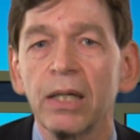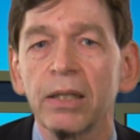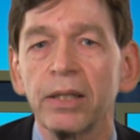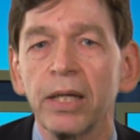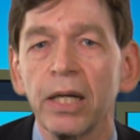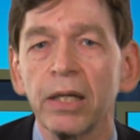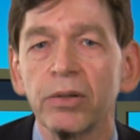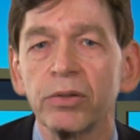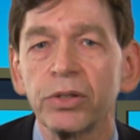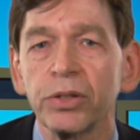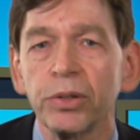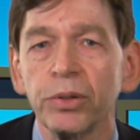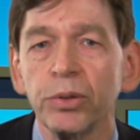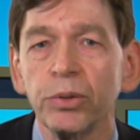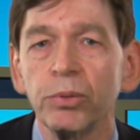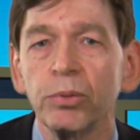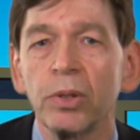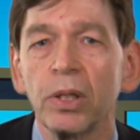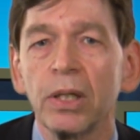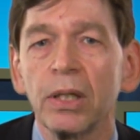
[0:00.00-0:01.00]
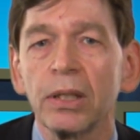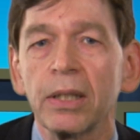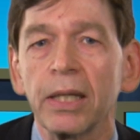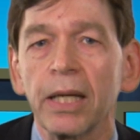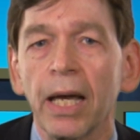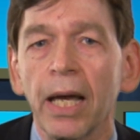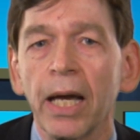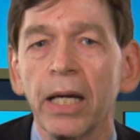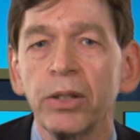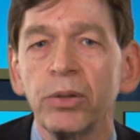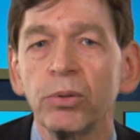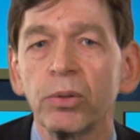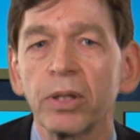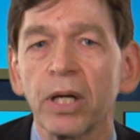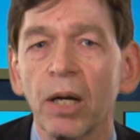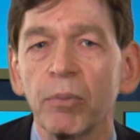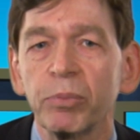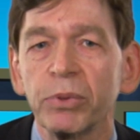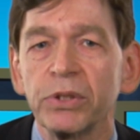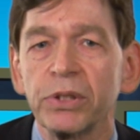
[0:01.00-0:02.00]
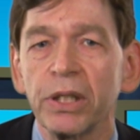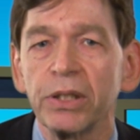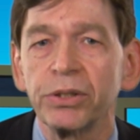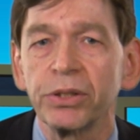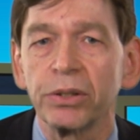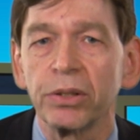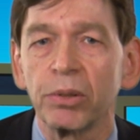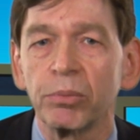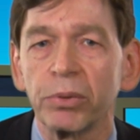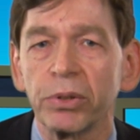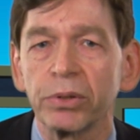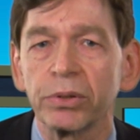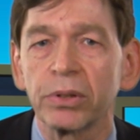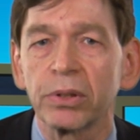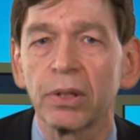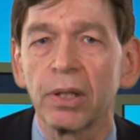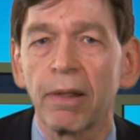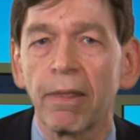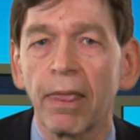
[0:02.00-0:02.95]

than to the annual compensation numbers.